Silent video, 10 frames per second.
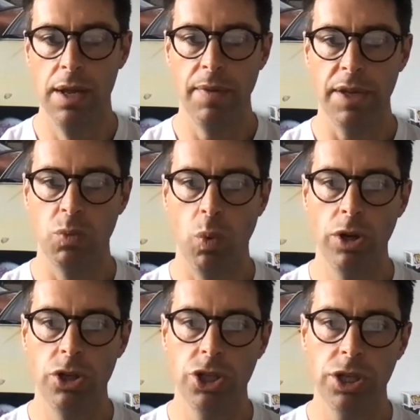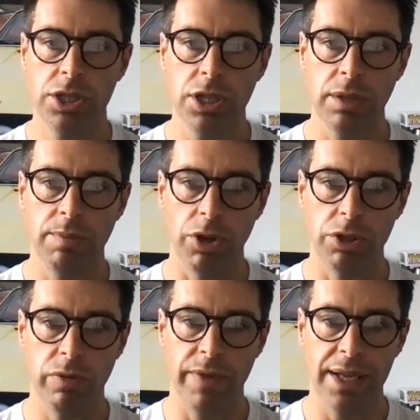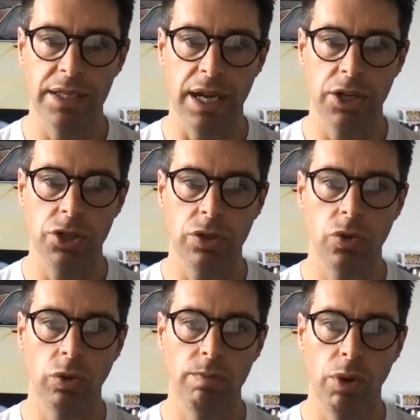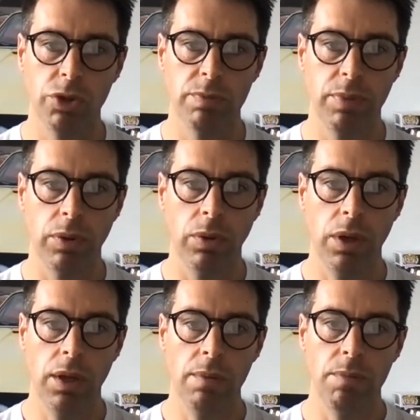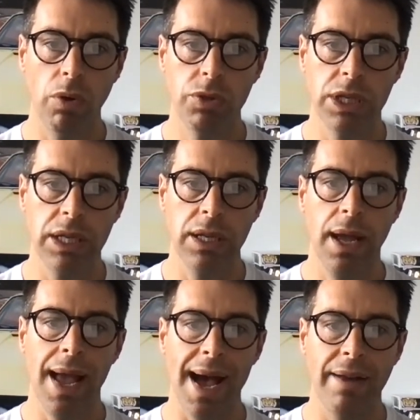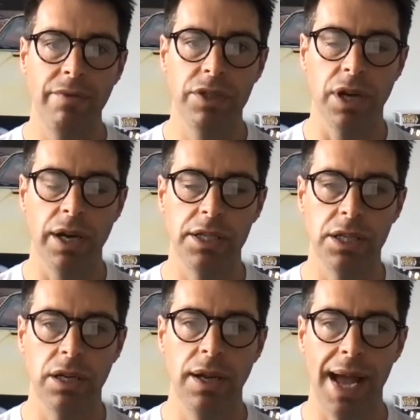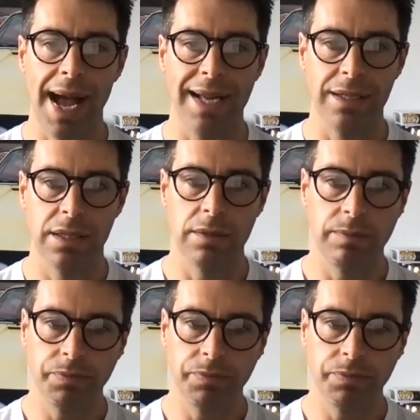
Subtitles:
There's one just at the bottom of that section called multi-advertiser ads.